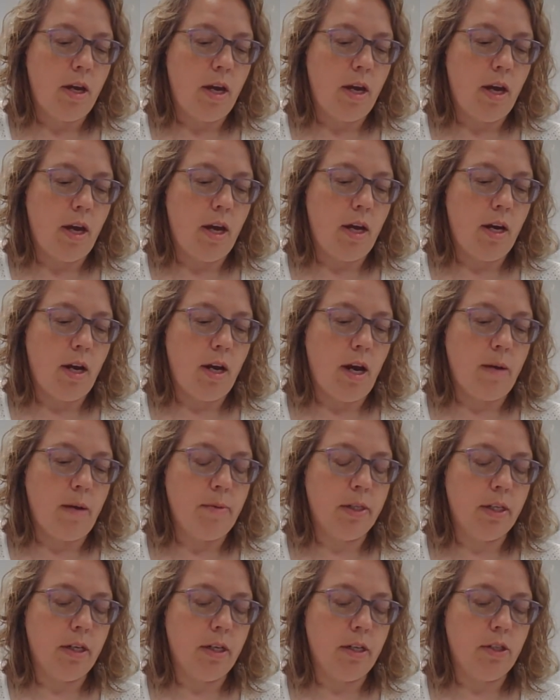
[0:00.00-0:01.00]
And I'm
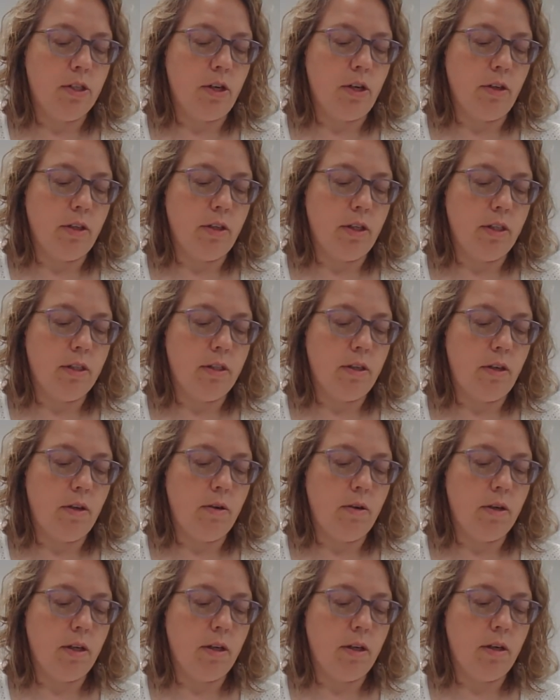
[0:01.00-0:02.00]
just going to start this so
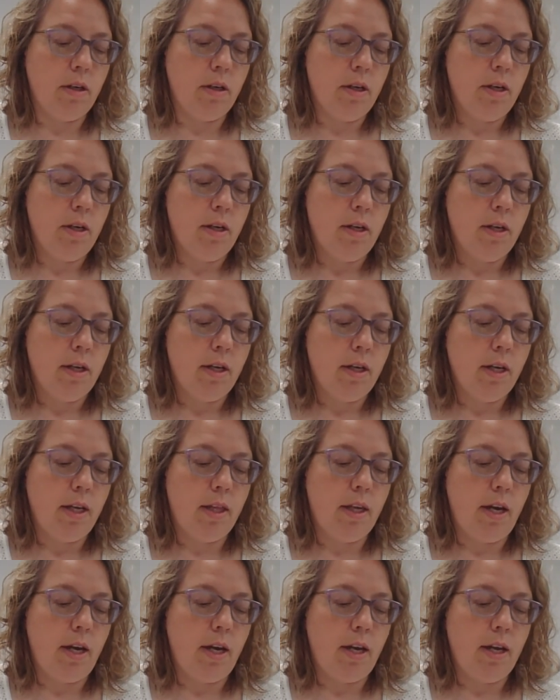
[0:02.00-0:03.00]
you can get
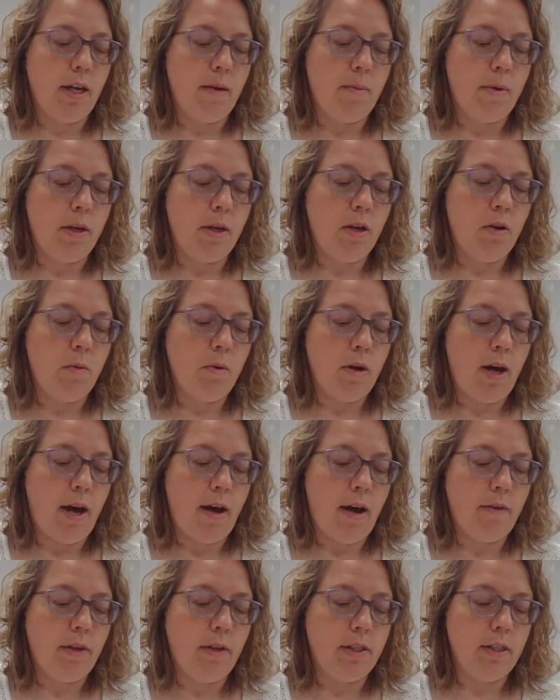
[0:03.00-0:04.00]
the idea. But you will
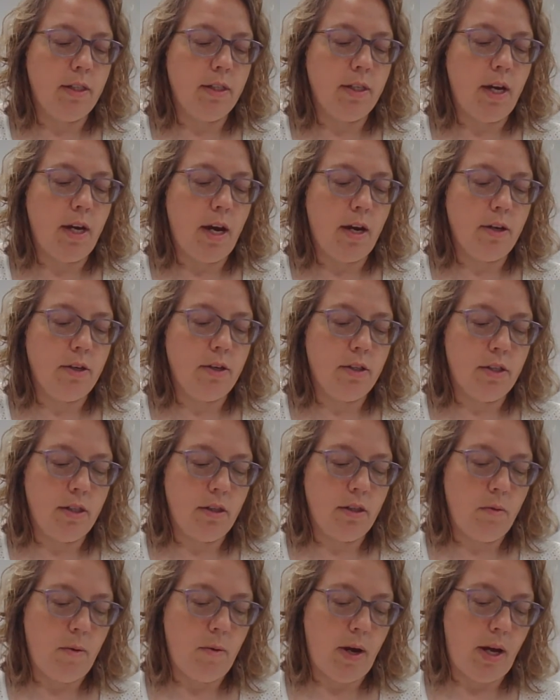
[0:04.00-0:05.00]
have this entire
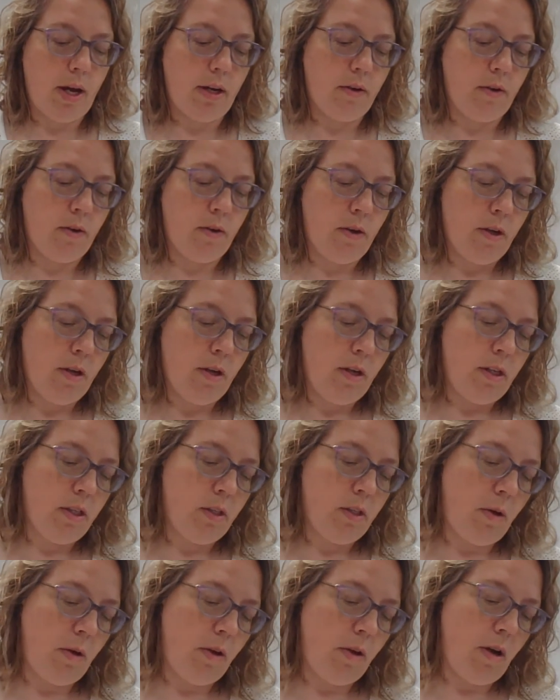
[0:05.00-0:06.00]
silhouette.
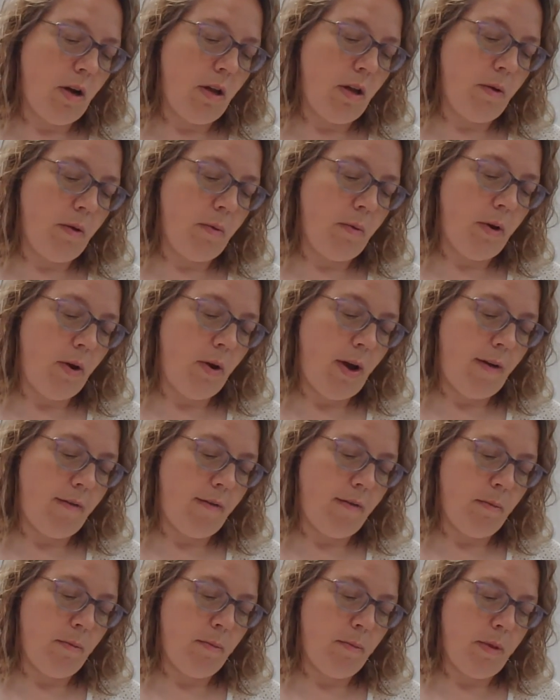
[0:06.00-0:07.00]
That's what you call it when you have
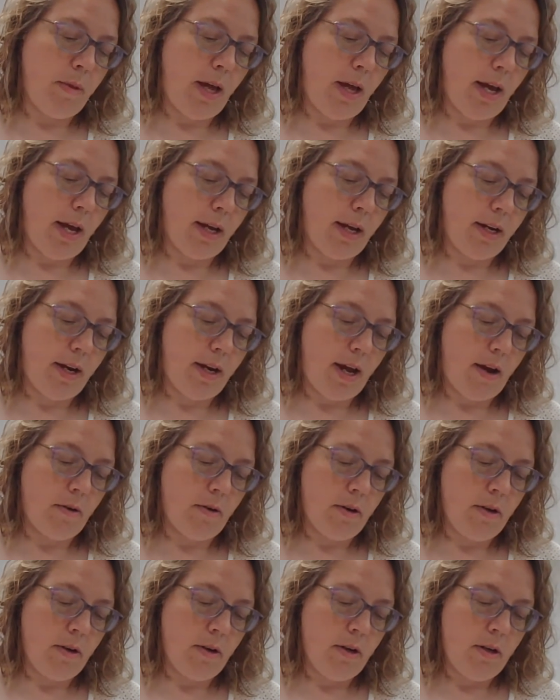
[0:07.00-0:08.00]
a blackened out
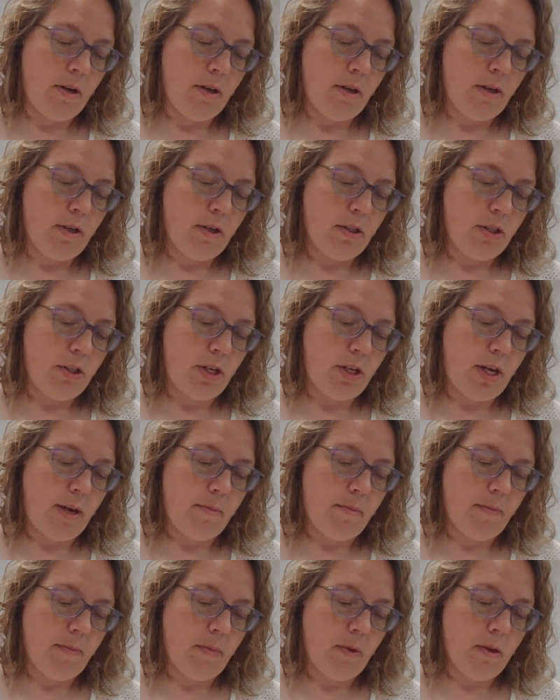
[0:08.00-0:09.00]
shape.
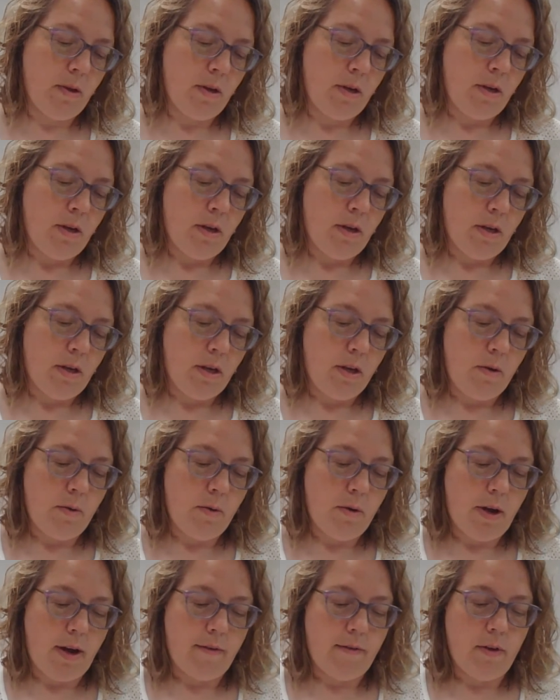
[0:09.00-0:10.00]
You
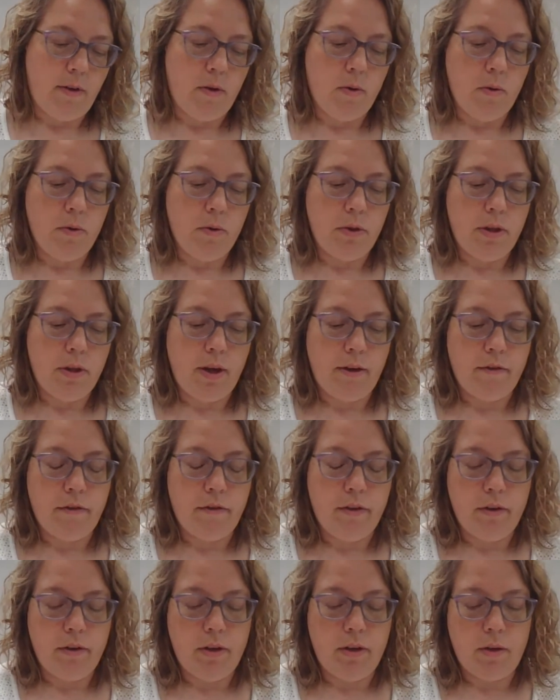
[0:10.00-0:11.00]
will have the whole thing
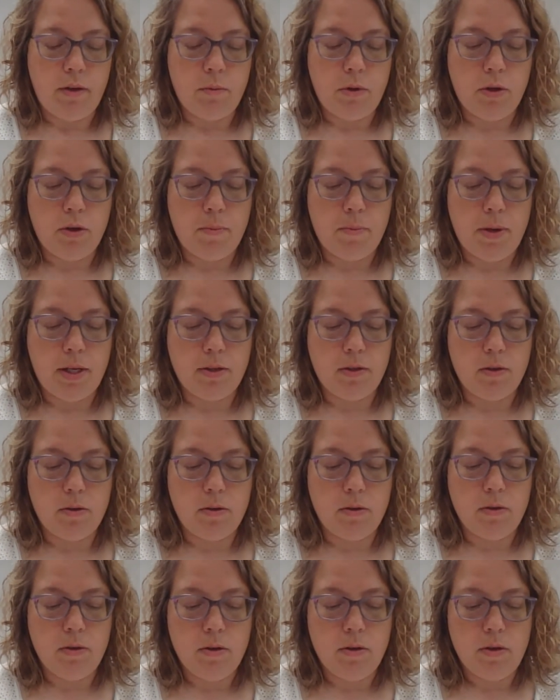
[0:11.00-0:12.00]
filled in with your
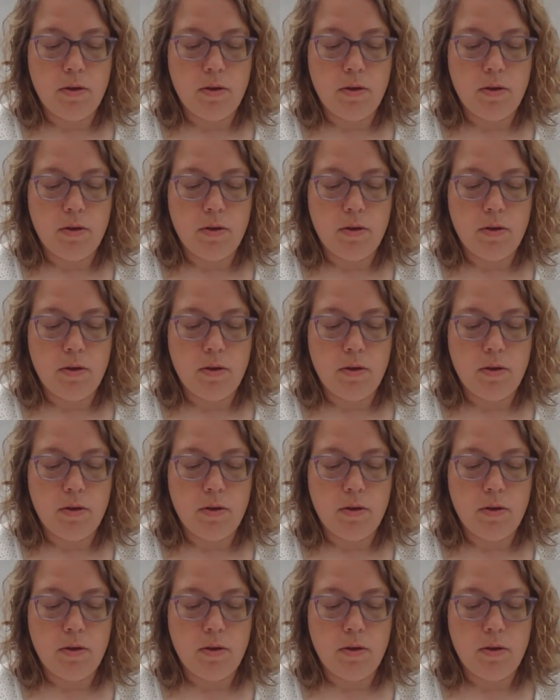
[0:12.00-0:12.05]
pencil.